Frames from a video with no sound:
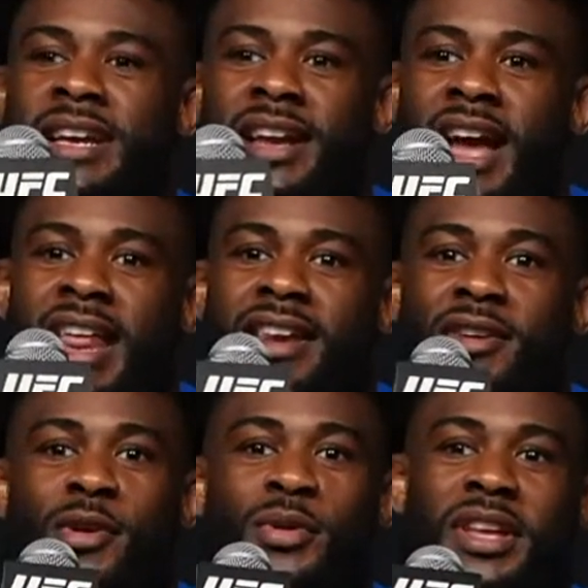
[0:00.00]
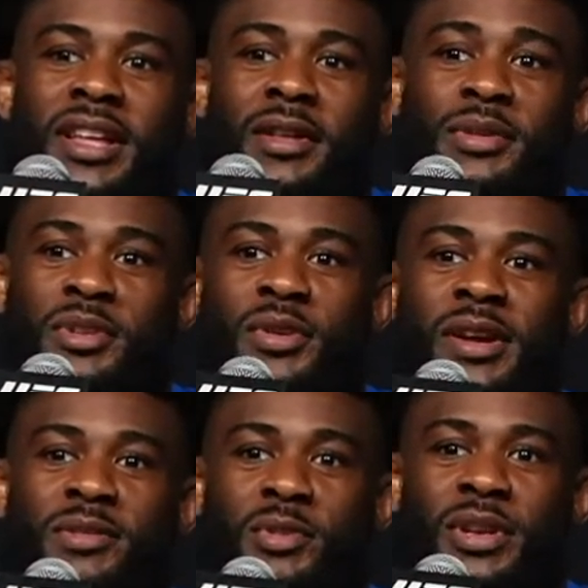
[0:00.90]
I didn't know what the hell I was doing. I
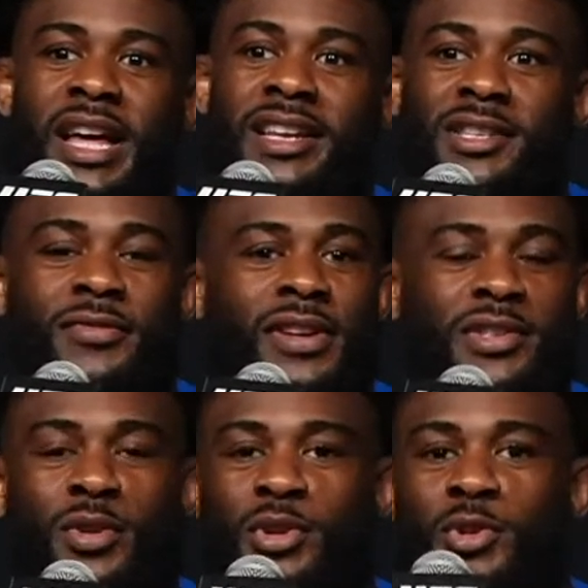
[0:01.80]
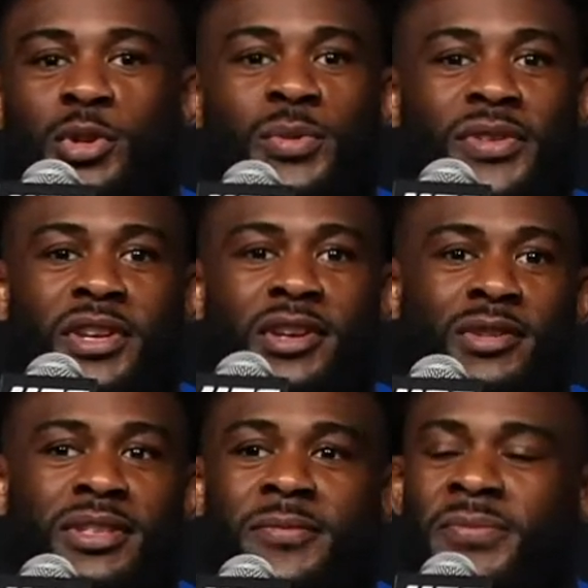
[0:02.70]
was doing a lot of stuff I saw on YouTube
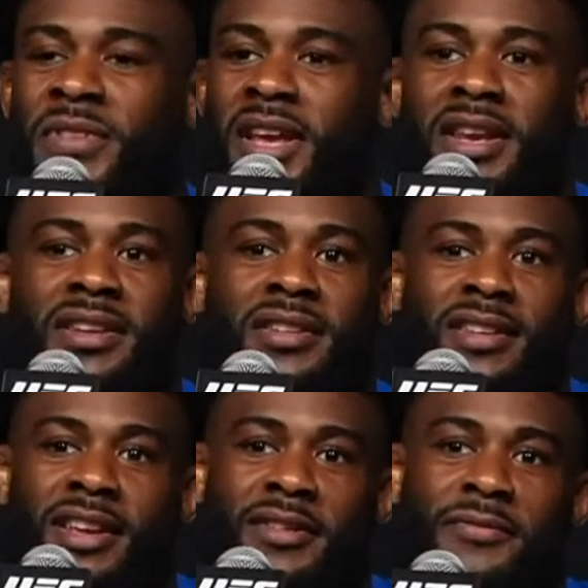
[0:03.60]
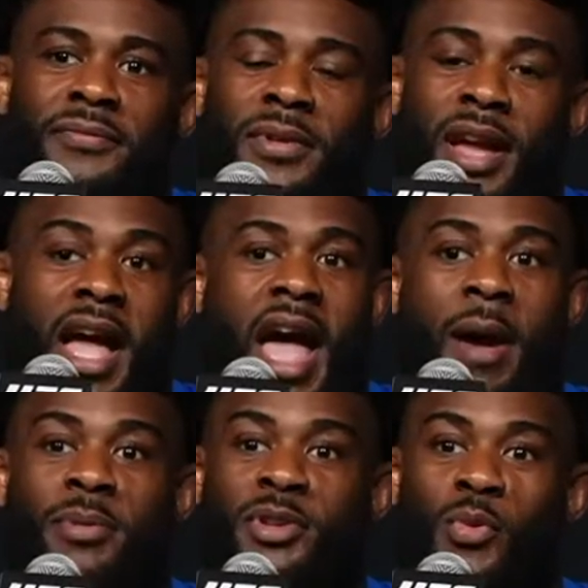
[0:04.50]
videos, and it
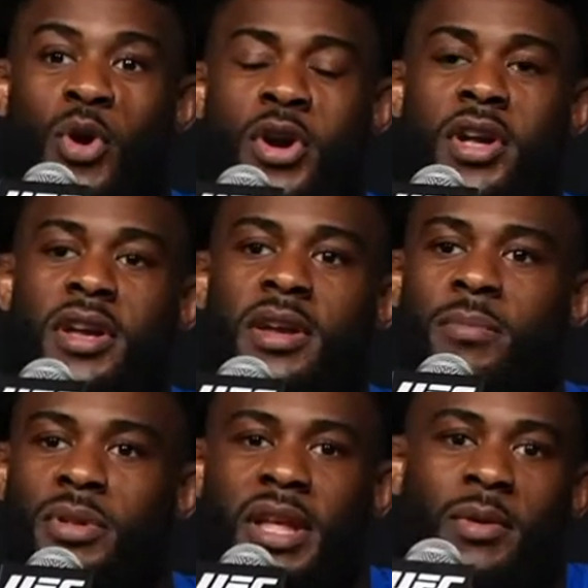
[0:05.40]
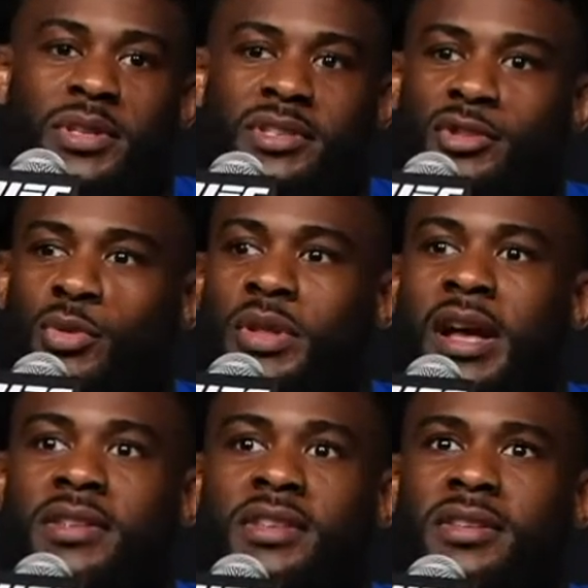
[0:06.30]
happened to work. But that was
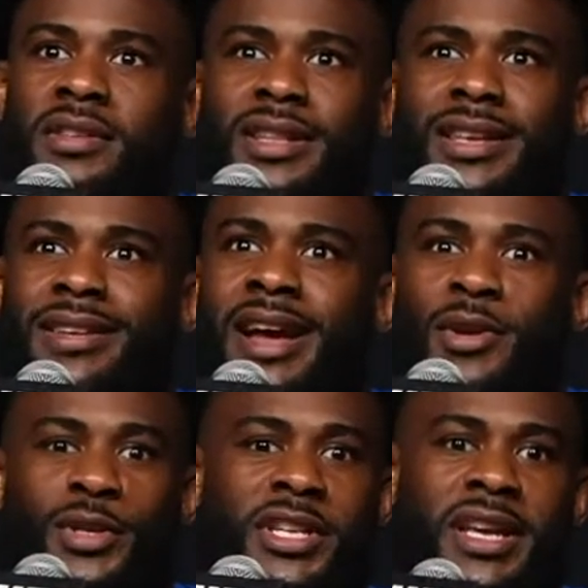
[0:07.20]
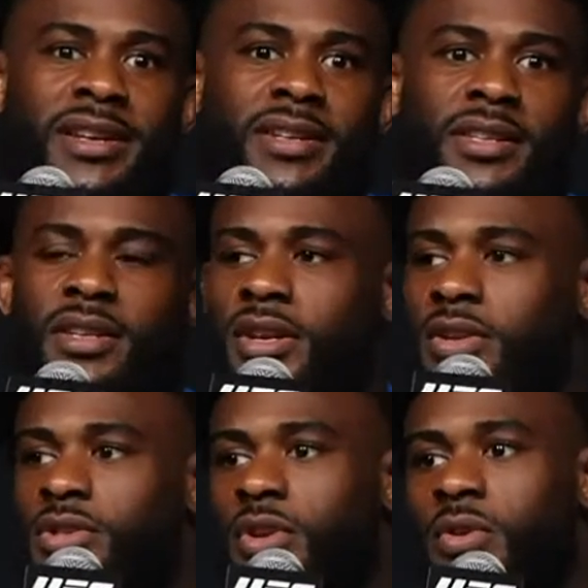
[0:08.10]
2009 or 10. You know,
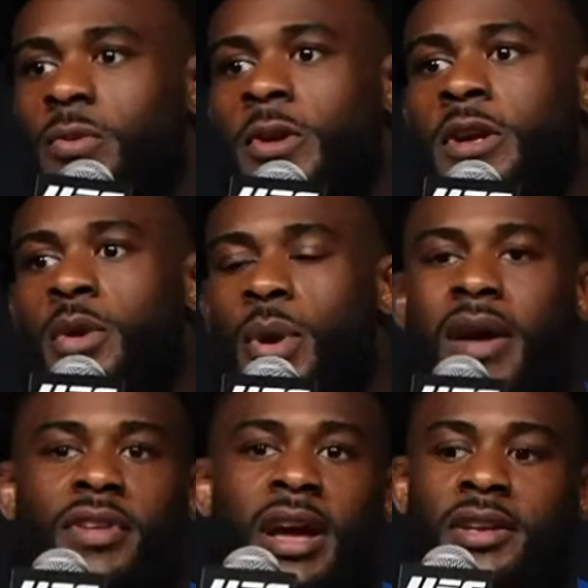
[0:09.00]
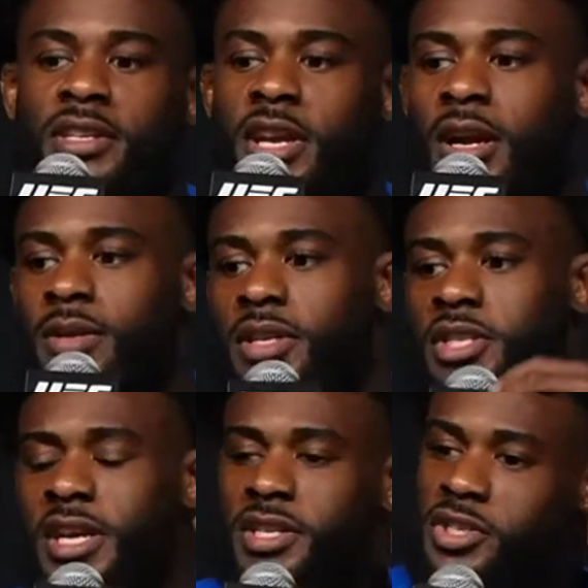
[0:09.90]
so we haven't gotten the
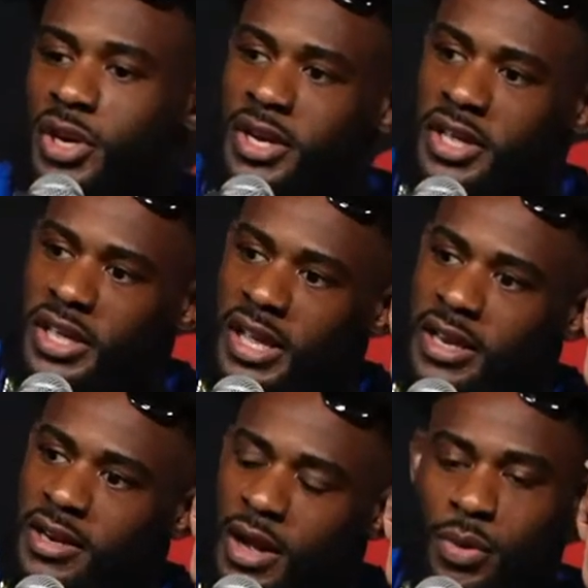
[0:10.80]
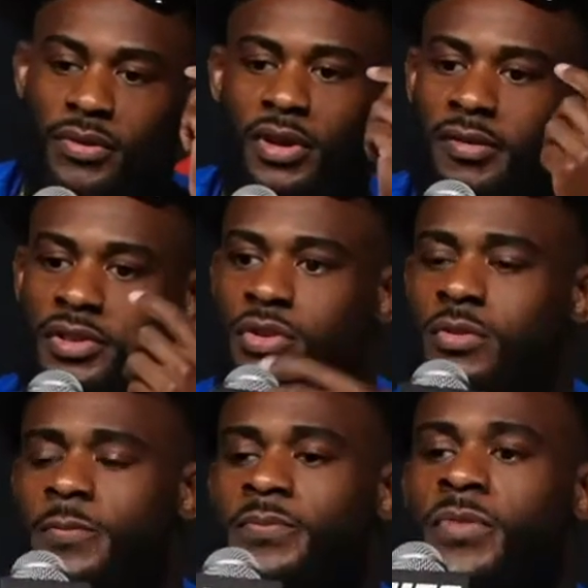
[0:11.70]
chance to train again. I would have loved
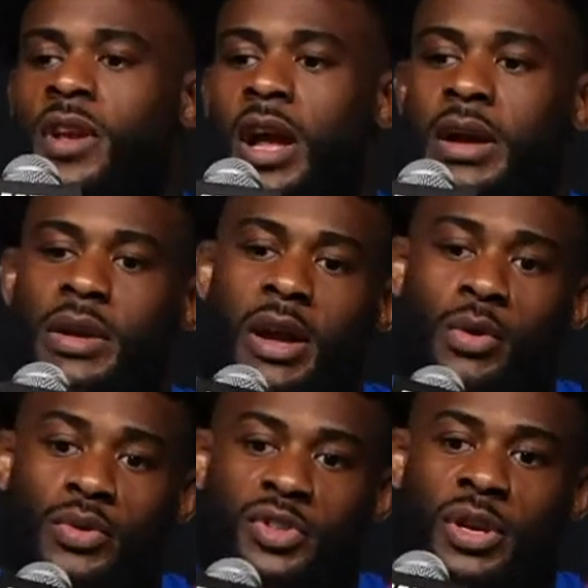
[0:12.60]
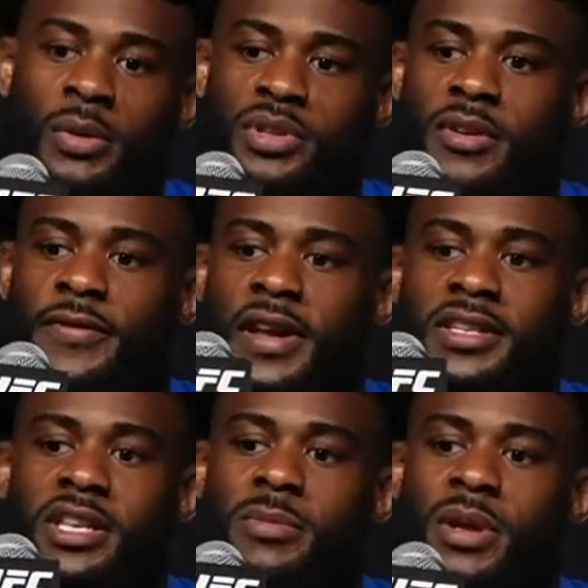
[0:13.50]
to. I always thought I was going to fight his
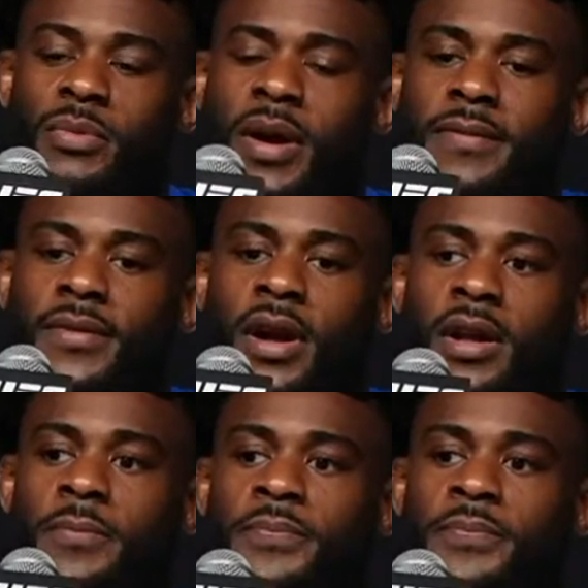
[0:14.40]
teammate, Rob Font.